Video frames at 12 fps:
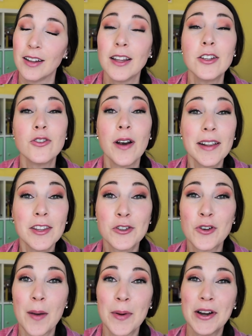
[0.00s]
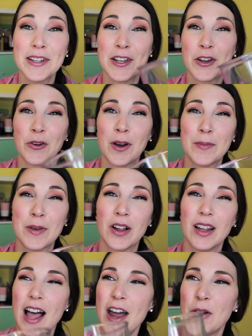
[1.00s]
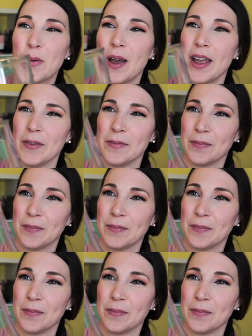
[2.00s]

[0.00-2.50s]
Let's try it the strawberries and cream colada way.